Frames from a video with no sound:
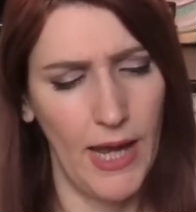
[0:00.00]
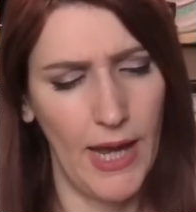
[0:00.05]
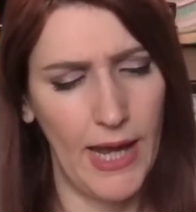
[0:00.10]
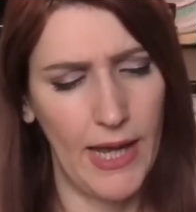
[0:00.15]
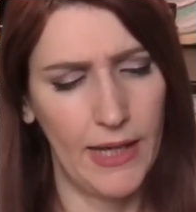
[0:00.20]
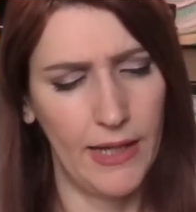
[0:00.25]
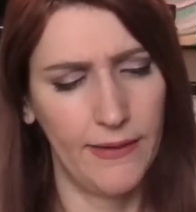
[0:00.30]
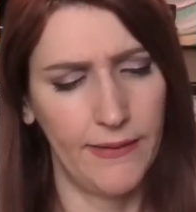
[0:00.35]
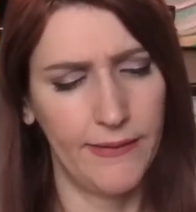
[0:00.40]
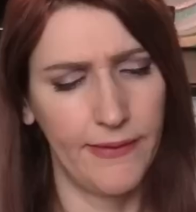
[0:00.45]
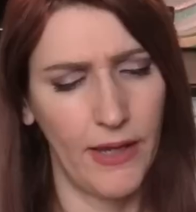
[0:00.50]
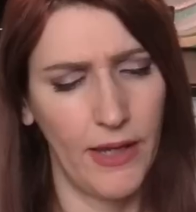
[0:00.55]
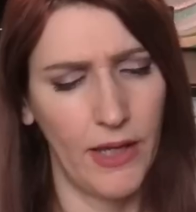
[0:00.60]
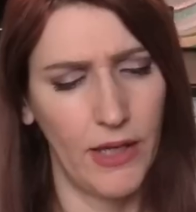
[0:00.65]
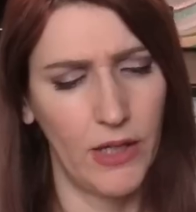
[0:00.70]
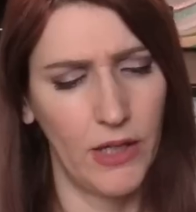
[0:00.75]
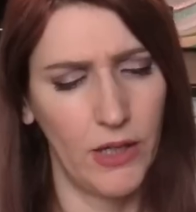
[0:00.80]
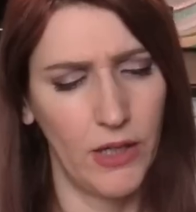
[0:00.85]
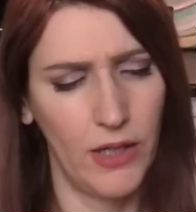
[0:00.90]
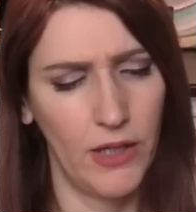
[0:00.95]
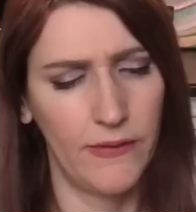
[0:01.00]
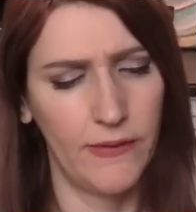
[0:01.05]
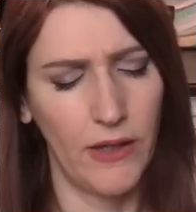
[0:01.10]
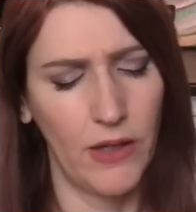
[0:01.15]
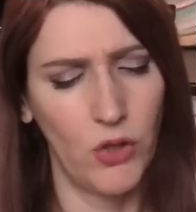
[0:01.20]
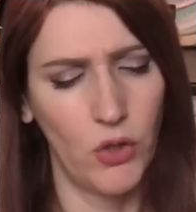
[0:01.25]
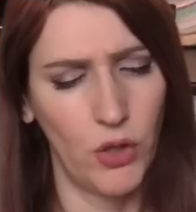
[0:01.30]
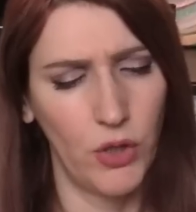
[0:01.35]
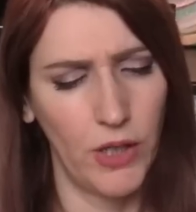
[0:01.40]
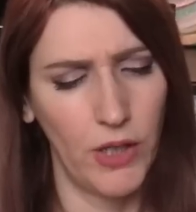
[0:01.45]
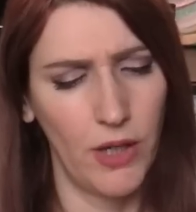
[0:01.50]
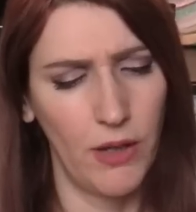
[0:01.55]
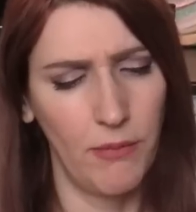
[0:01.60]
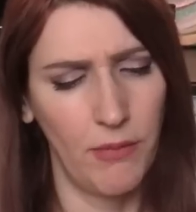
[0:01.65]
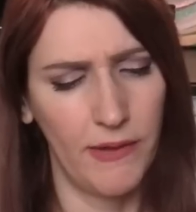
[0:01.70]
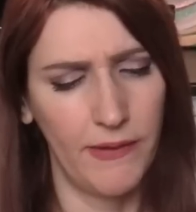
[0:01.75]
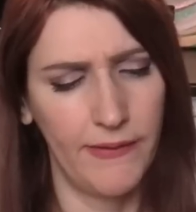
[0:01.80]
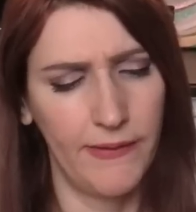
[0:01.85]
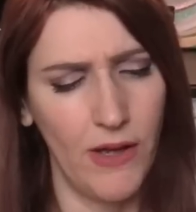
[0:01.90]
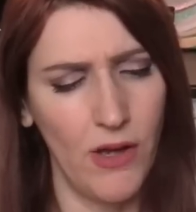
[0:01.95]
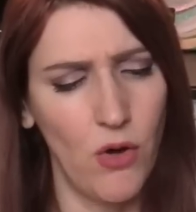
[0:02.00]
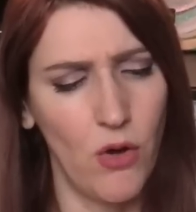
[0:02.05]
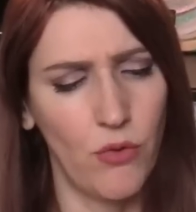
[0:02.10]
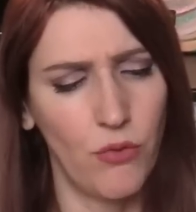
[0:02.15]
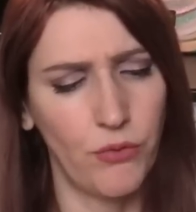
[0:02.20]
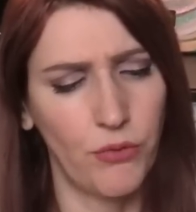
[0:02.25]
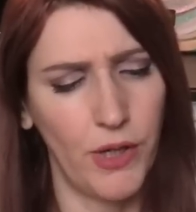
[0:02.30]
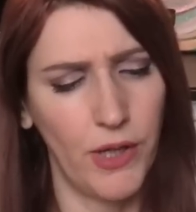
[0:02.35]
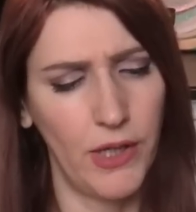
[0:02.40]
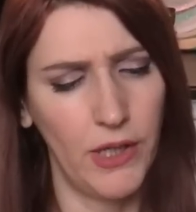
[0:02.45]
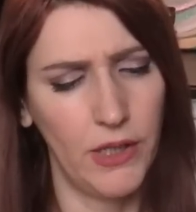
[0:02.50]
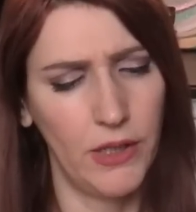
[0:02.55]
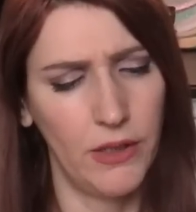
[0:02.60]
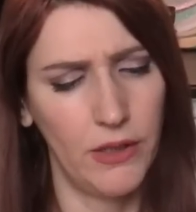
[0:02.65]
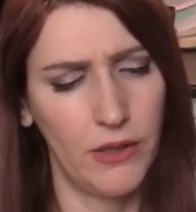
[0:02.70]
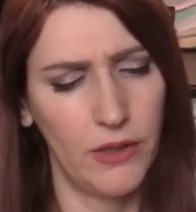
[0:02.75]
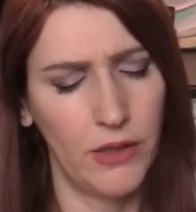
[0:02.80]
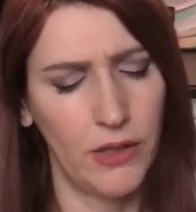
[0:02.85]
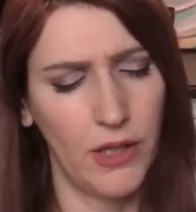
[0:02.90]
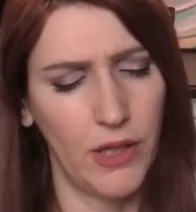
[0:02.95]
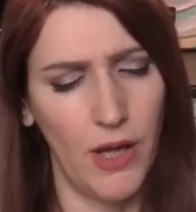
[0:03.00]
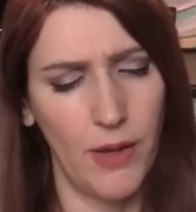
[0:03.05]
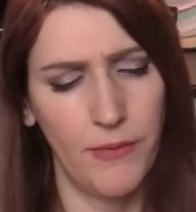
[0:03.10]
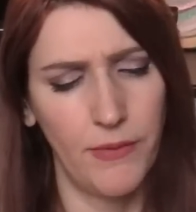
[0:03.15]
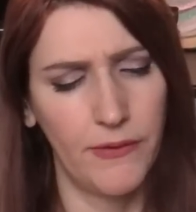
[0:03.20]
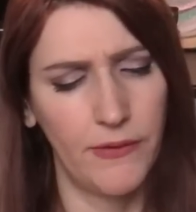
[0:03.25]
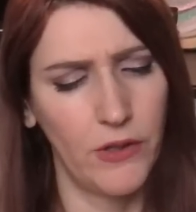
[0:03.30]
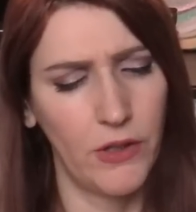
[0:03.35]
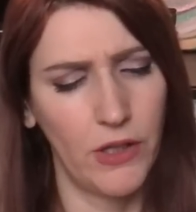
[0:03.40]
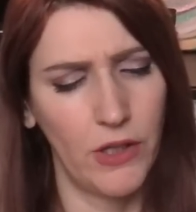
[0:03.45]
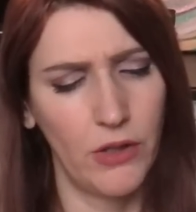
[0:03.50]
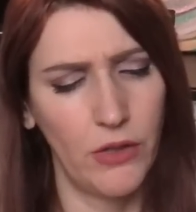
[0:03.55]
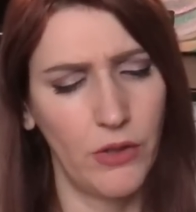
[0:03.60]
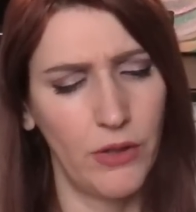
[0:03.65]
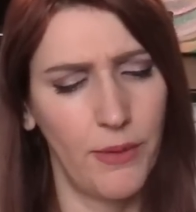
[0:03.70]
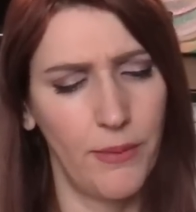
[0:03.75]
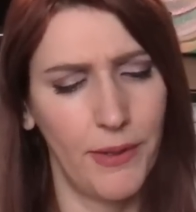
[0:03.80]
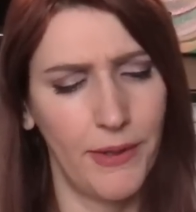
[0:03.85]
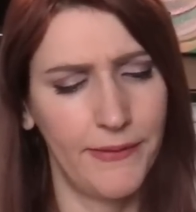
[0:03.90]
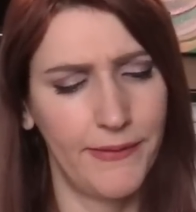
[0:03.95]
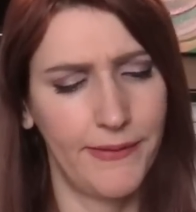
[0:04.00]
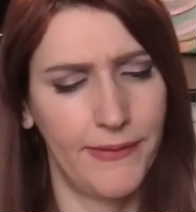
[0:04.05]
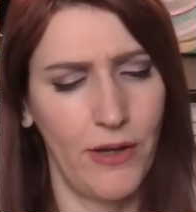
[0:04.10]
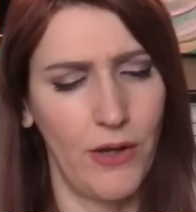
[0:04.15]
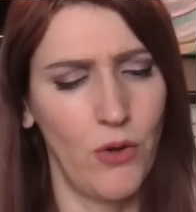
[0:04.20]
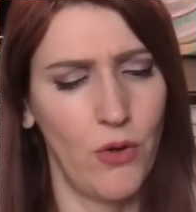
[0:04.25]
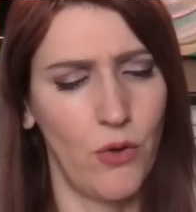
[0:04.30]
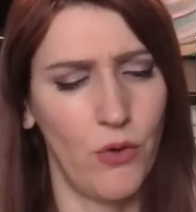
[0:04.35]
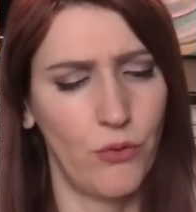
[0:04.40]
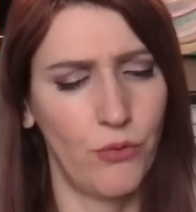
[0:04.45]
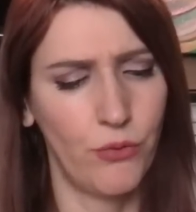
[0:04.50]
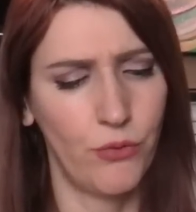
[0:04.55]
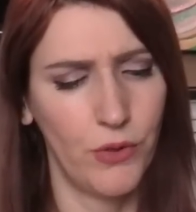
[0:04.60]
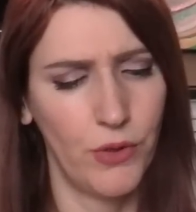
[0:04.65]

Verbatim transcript: And it's like it's like looking at myself, right? Like I'm, um, it's like looking at myself.